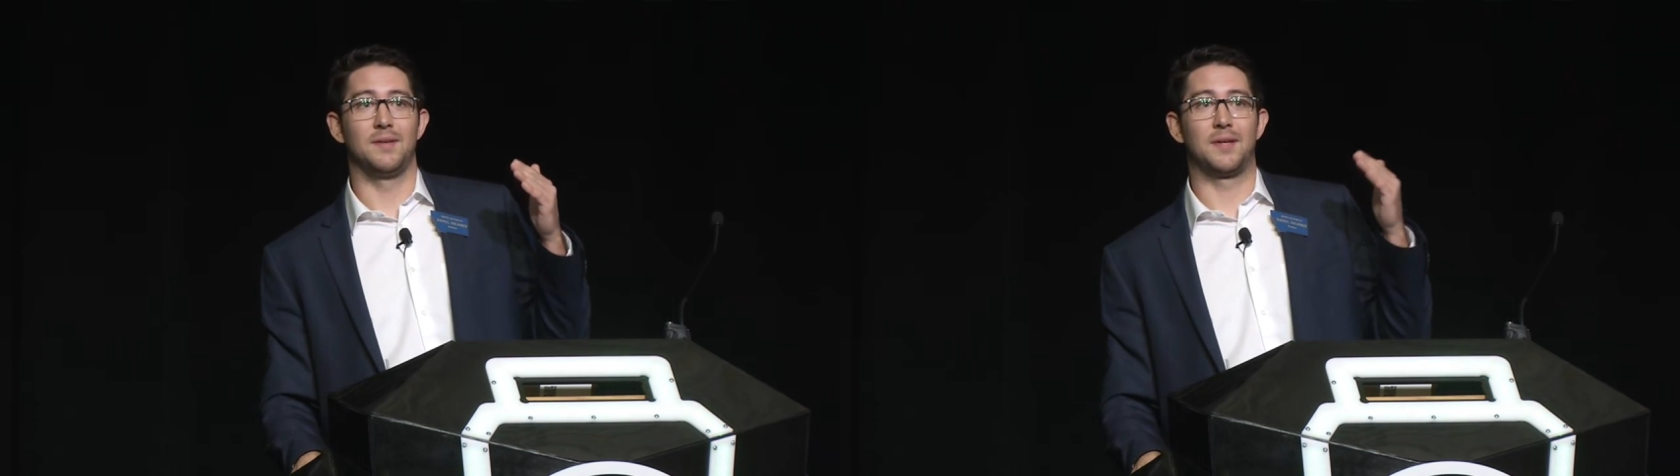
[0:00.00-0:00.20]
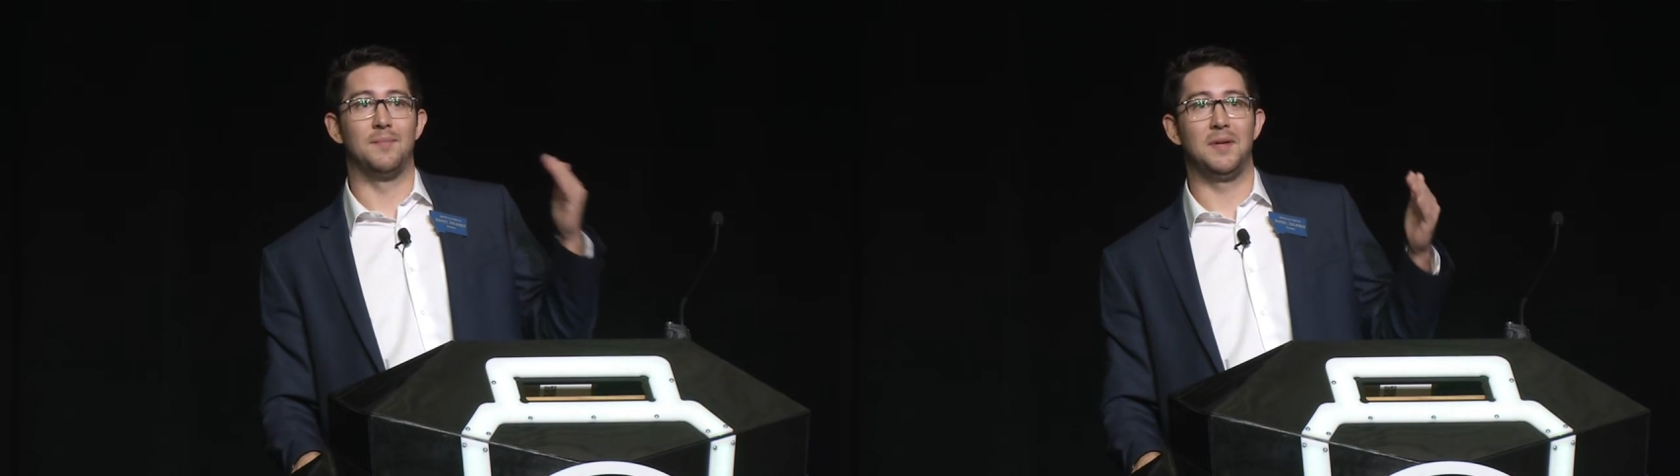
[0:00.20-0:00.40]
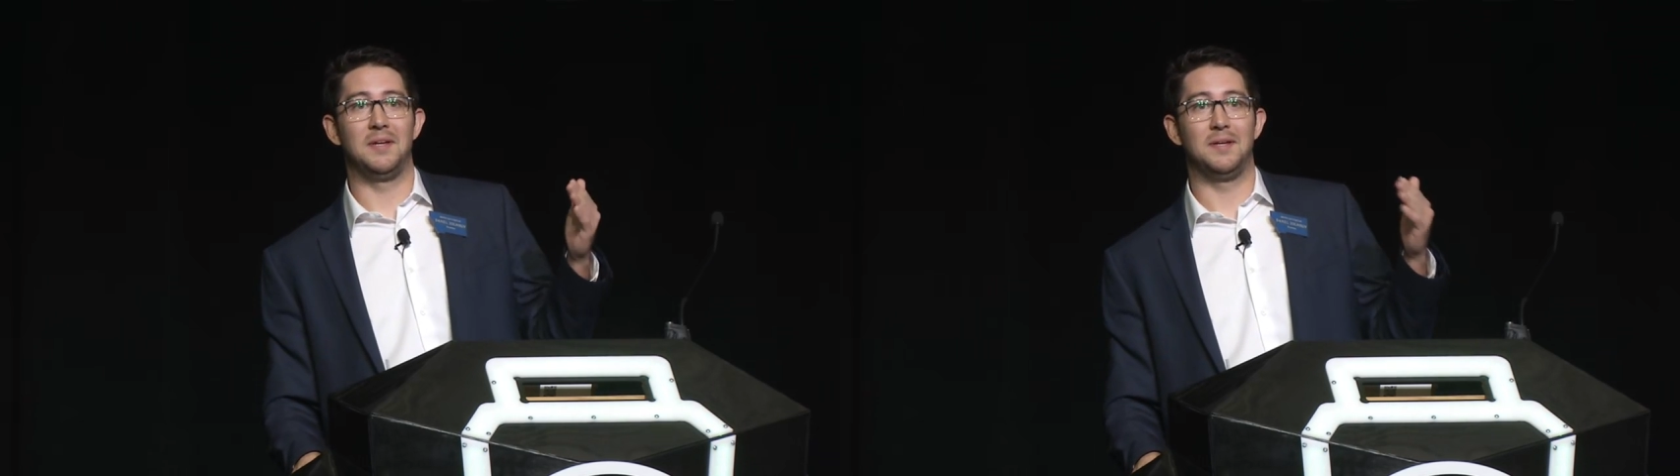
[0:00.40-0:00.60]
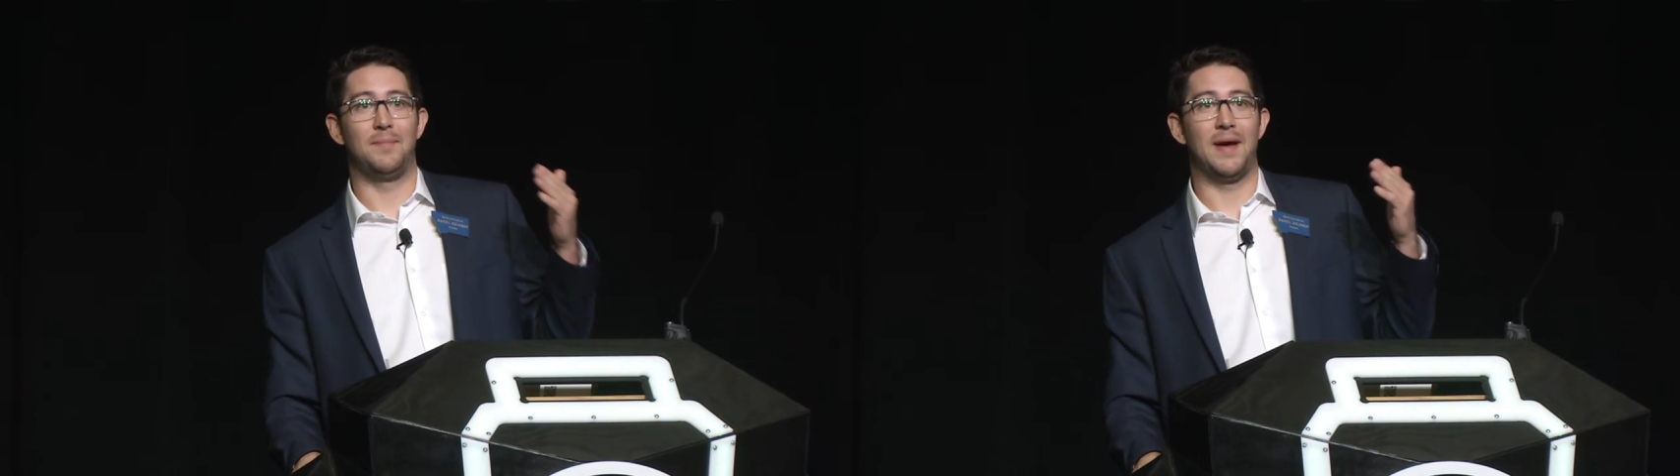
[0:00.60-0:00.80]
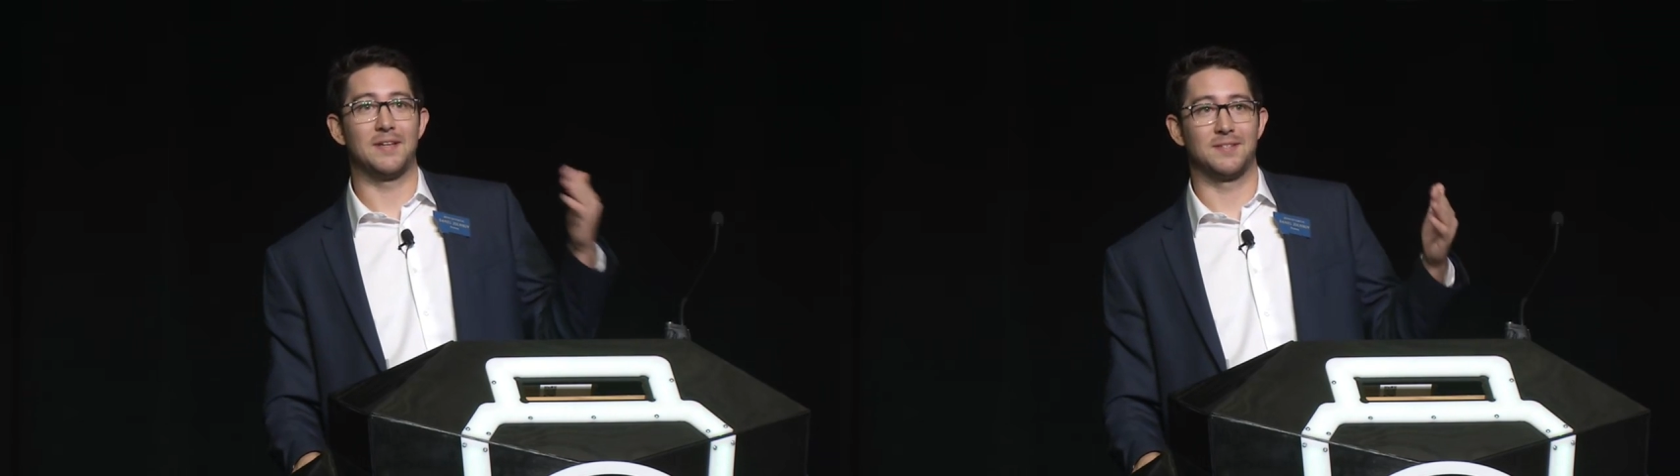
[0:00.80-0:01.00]
the committee to
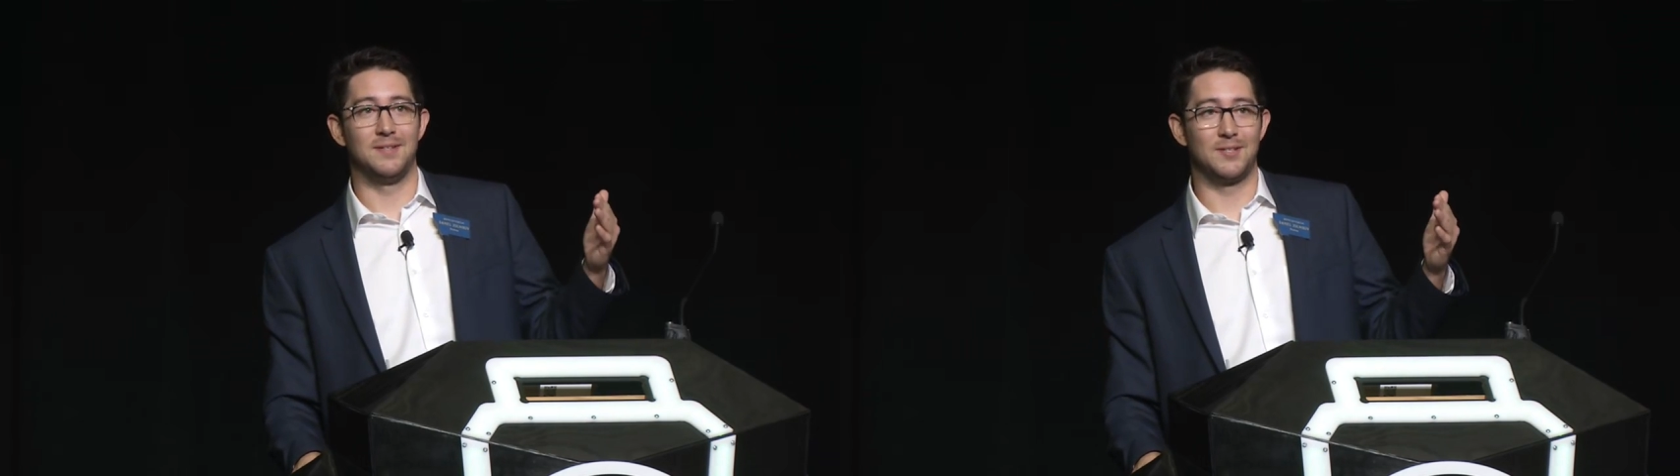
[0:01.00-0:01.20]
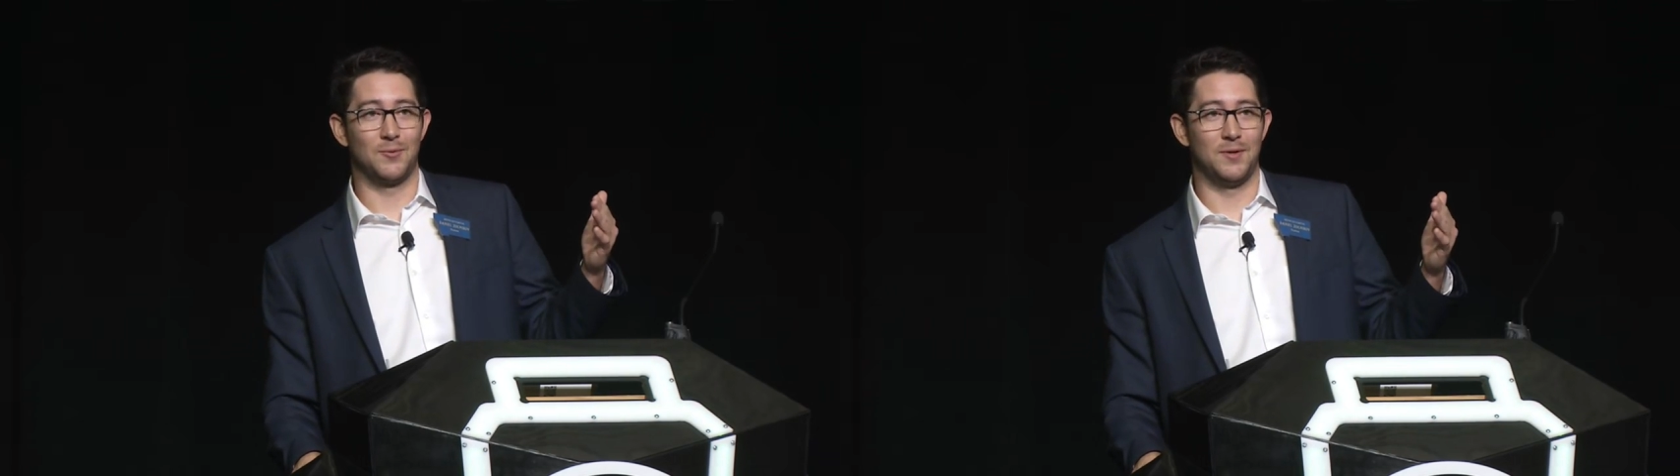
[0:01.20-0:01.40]
pass these